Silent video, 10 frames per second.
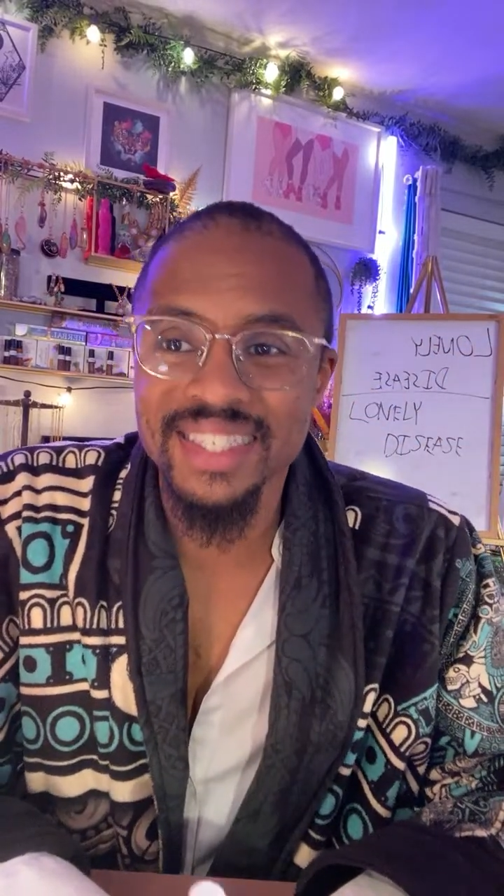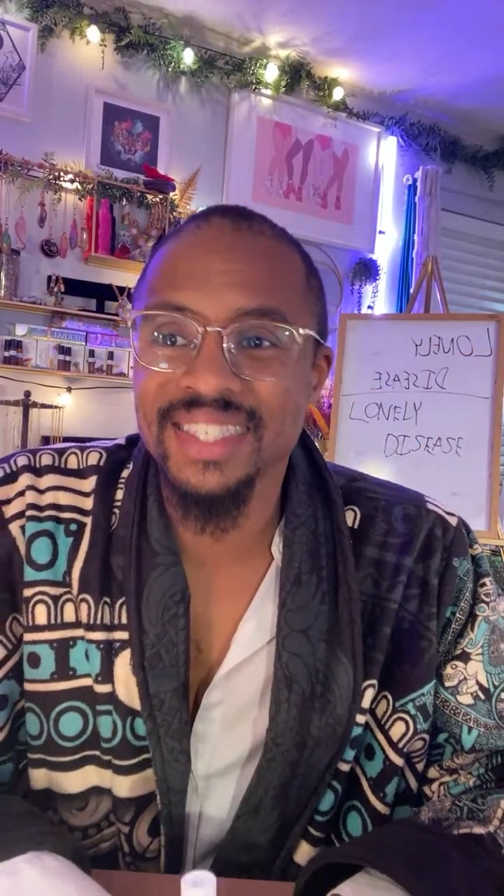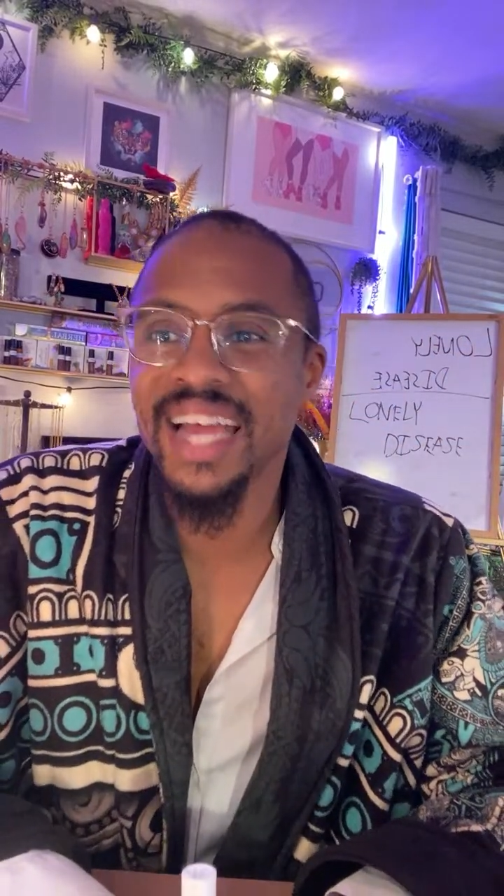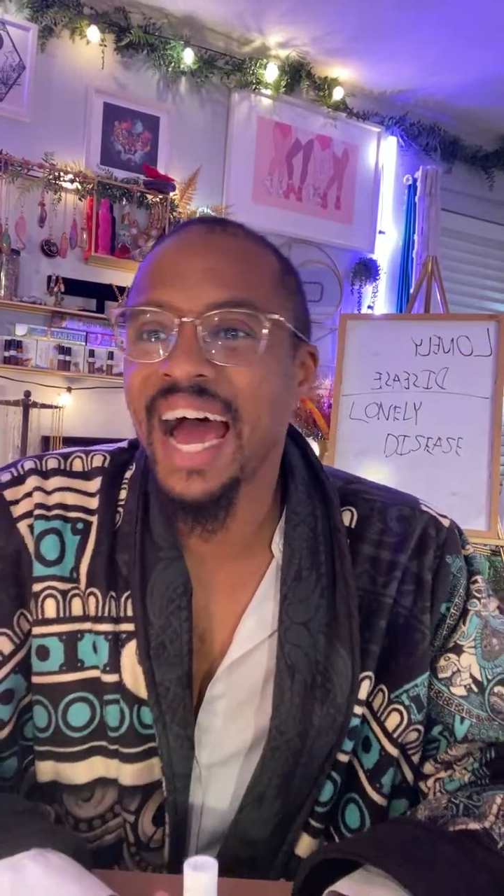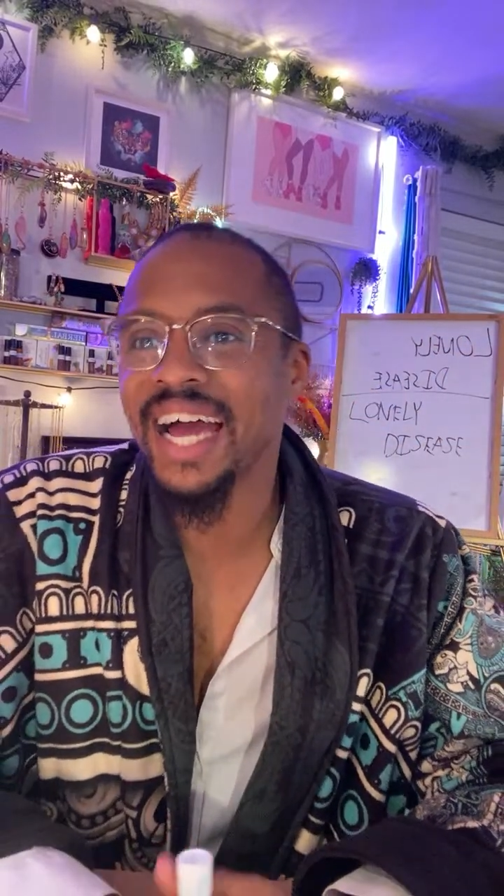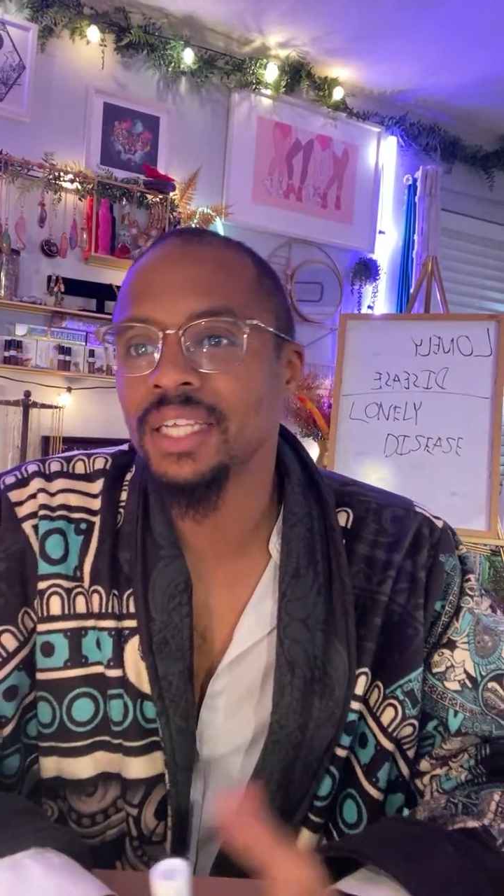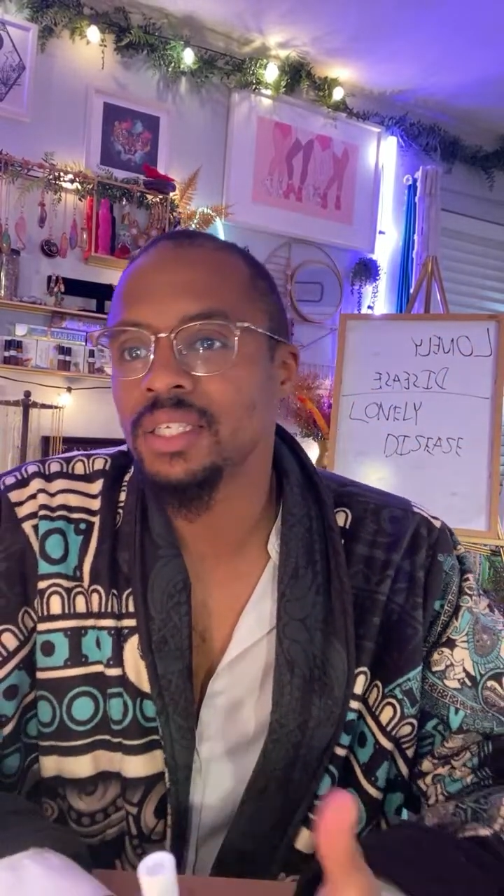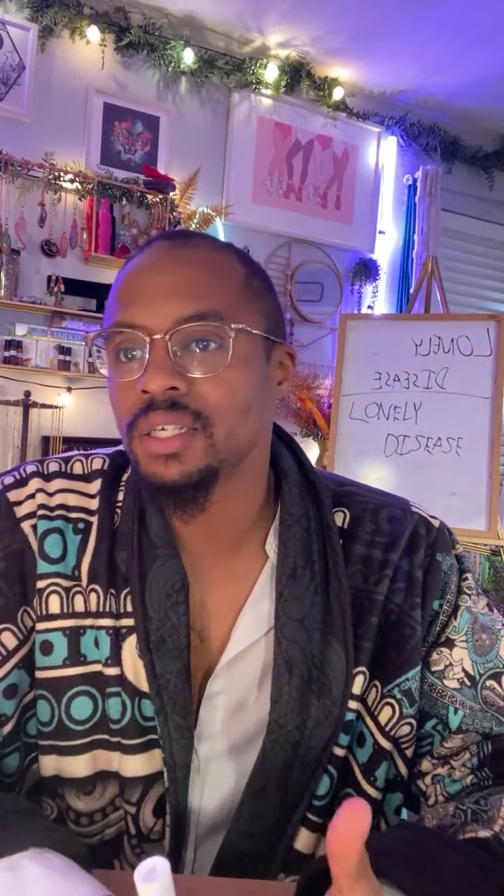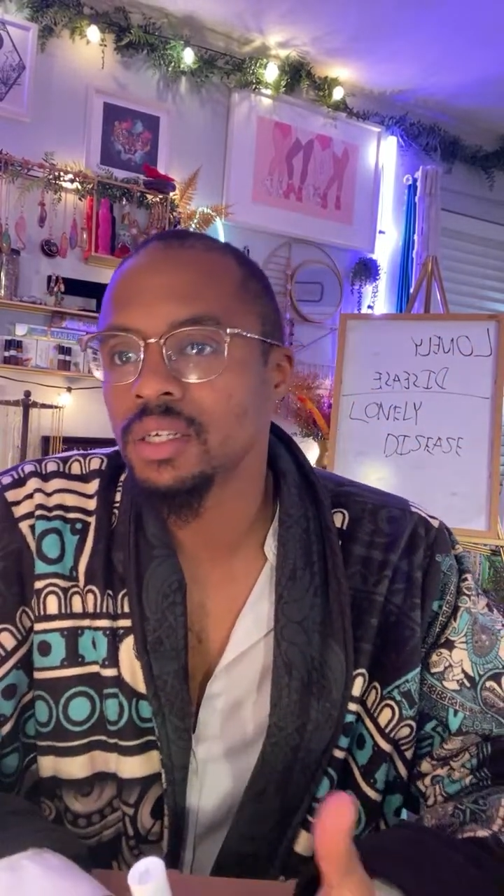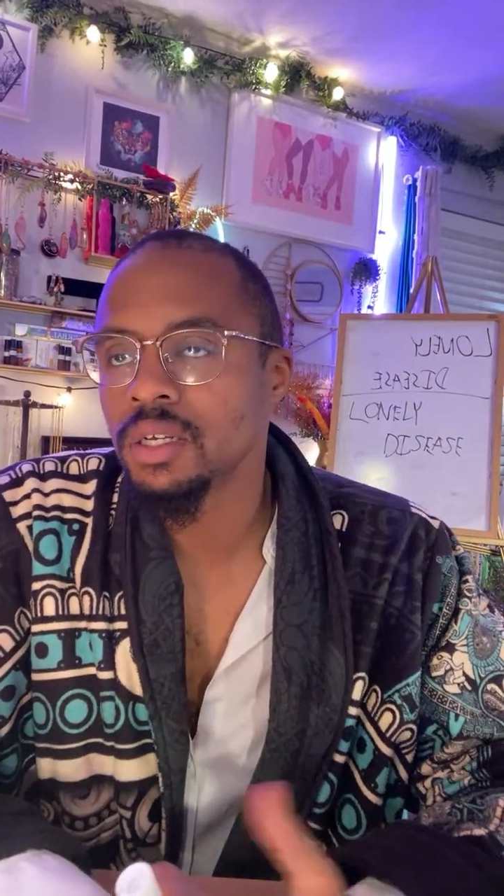not